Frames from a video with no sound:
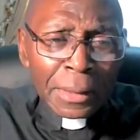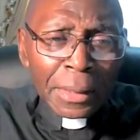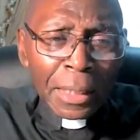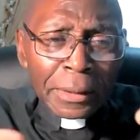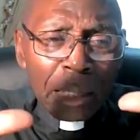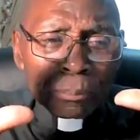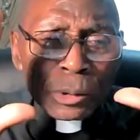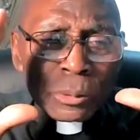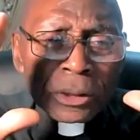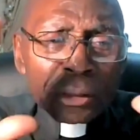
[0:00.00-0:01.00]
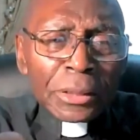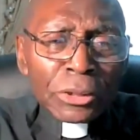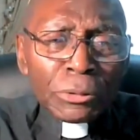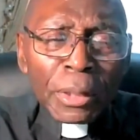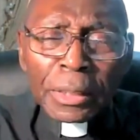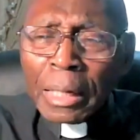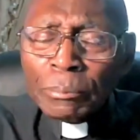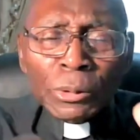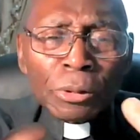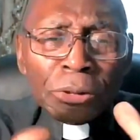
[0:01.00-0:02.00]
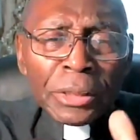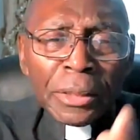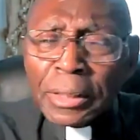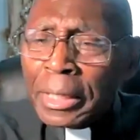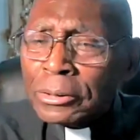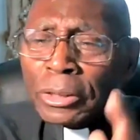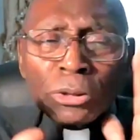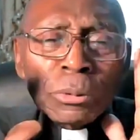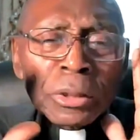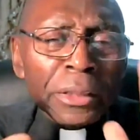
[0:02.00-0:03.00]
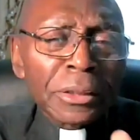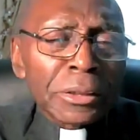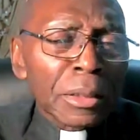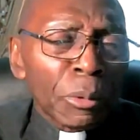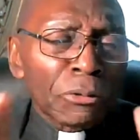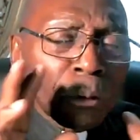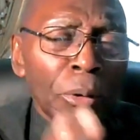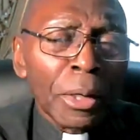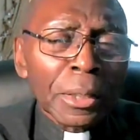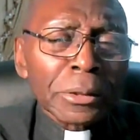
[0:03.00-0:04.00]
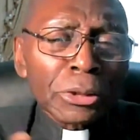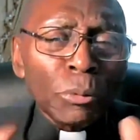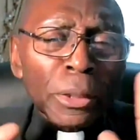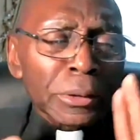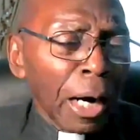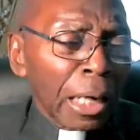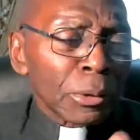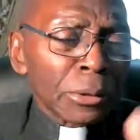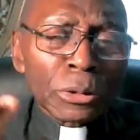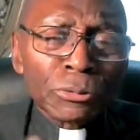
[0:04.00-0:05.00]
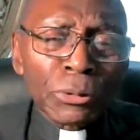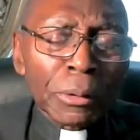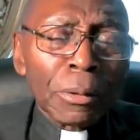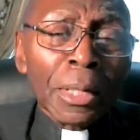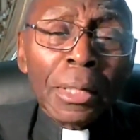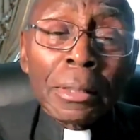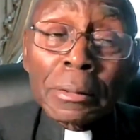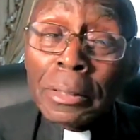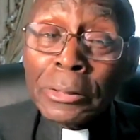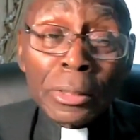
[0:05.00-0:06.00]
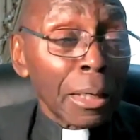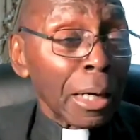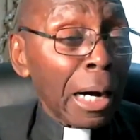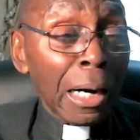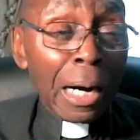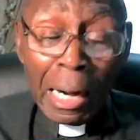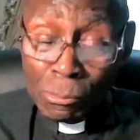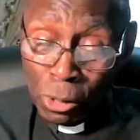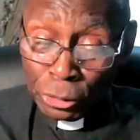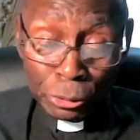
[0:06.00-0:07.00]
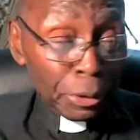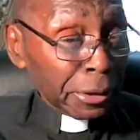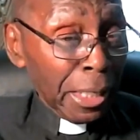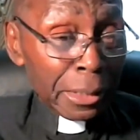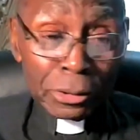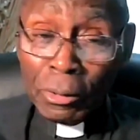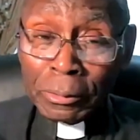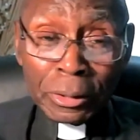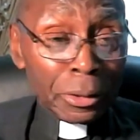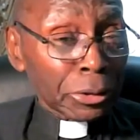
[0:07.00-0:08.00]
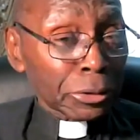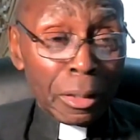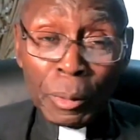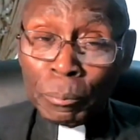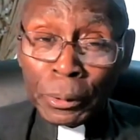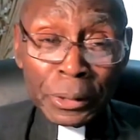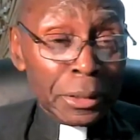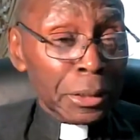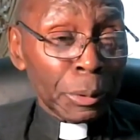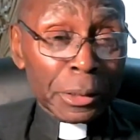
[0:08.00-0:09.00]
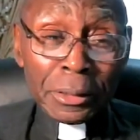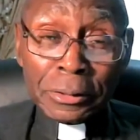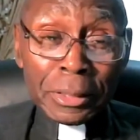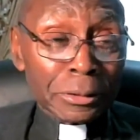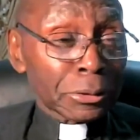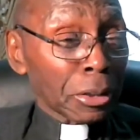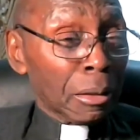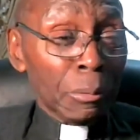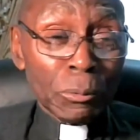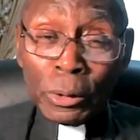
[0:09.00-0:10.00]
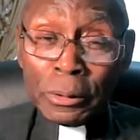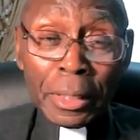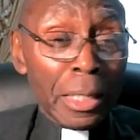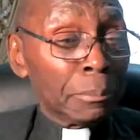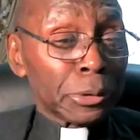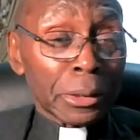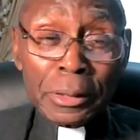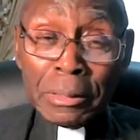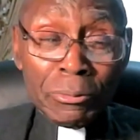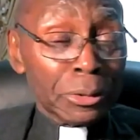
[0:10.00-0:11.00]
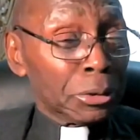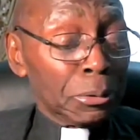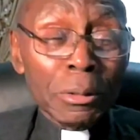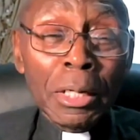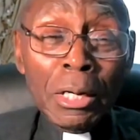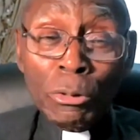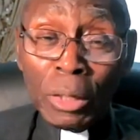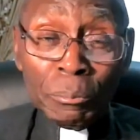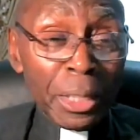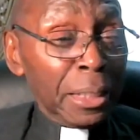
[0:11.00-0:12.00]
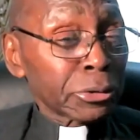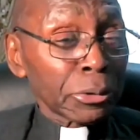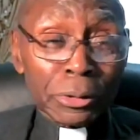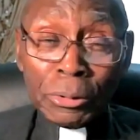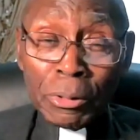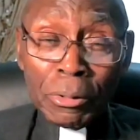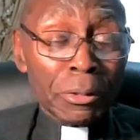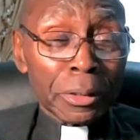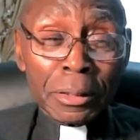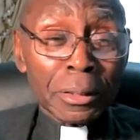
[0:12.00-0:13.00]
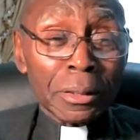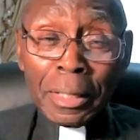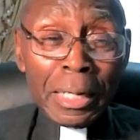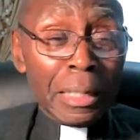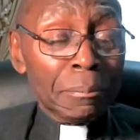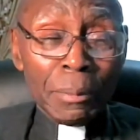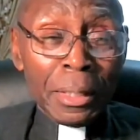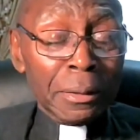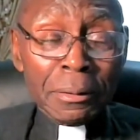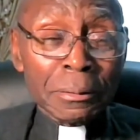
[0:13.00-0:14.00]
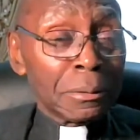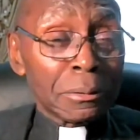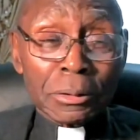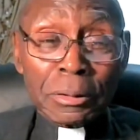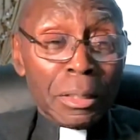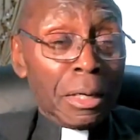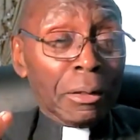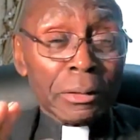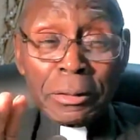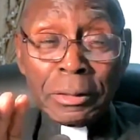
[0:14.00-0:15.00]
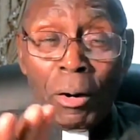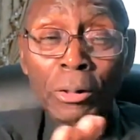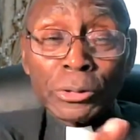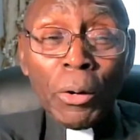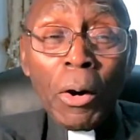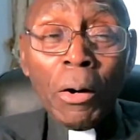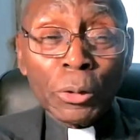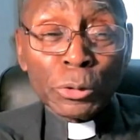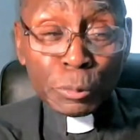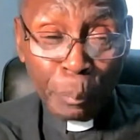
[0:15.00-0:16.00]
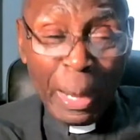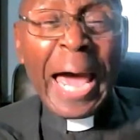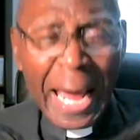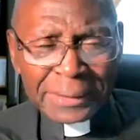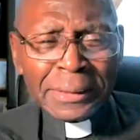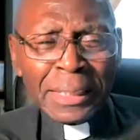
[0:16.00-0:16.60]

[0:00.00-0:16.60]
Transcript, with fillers: and help you to see straight, help you to see things that you couldn't see before. This is what God will do for you. Listen, I, I, want you to catch on to this sermon, please, because this sermon will help deliver you from insecurity, amen, and all, all those past